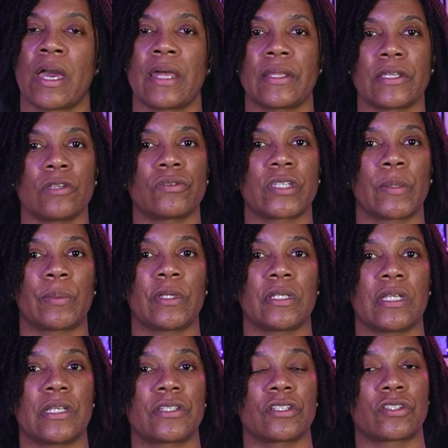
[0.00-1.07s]
then you simply
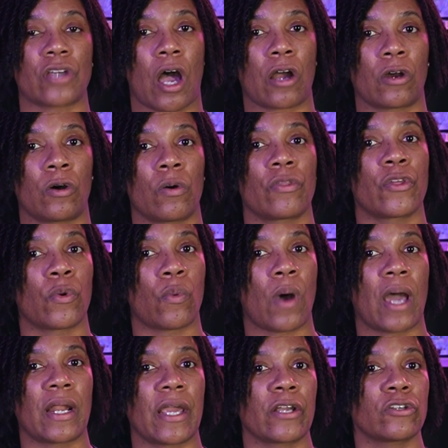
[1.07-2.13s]
need to toggle the
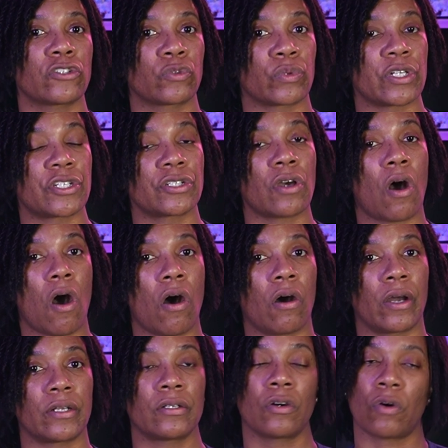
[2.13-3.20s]
wide angle switch
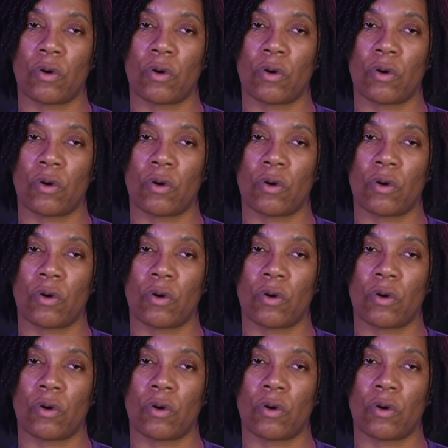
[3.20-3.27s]
on